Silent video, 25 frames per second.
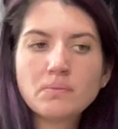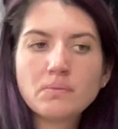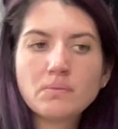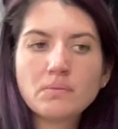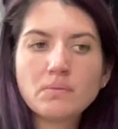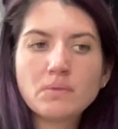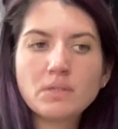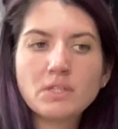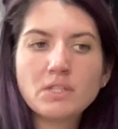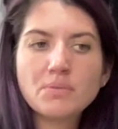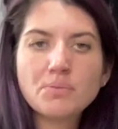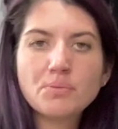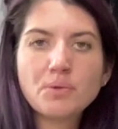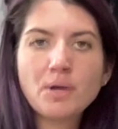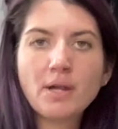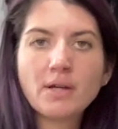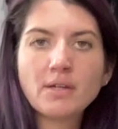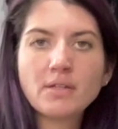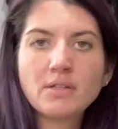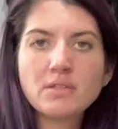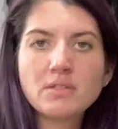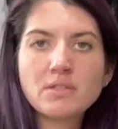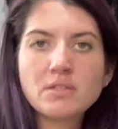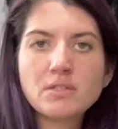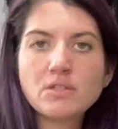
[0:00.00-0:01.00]
And these
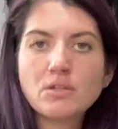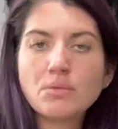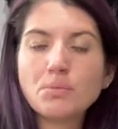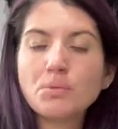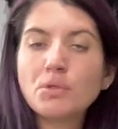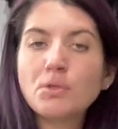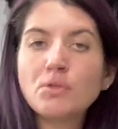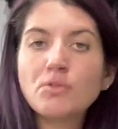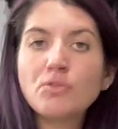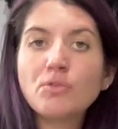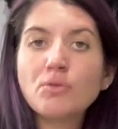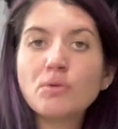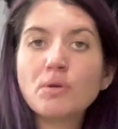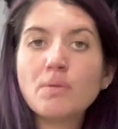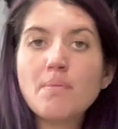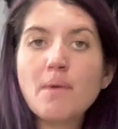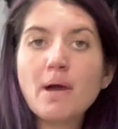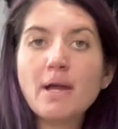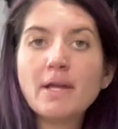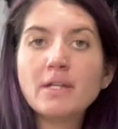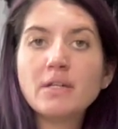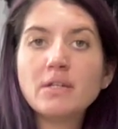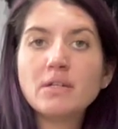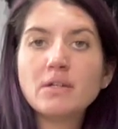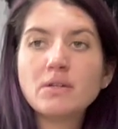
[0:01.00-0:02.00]
practices are beautiful
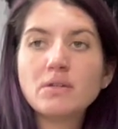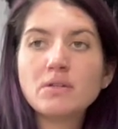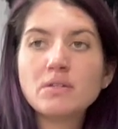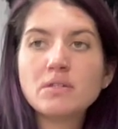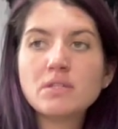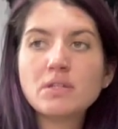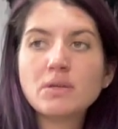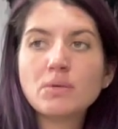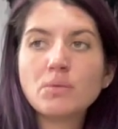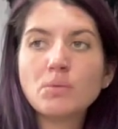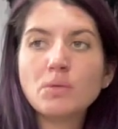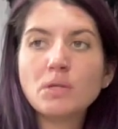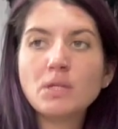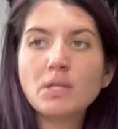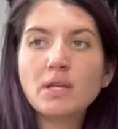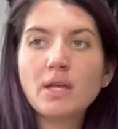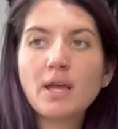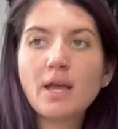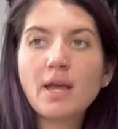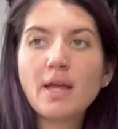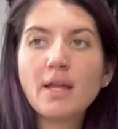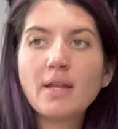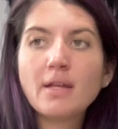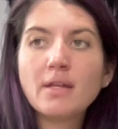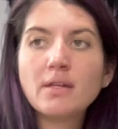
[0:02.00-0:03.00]
reminders that we
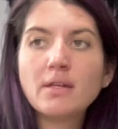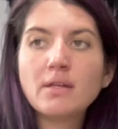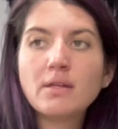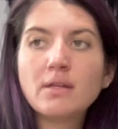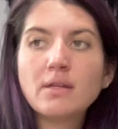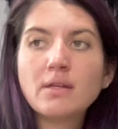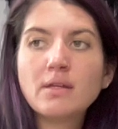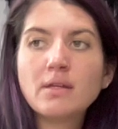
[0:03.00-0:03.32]
can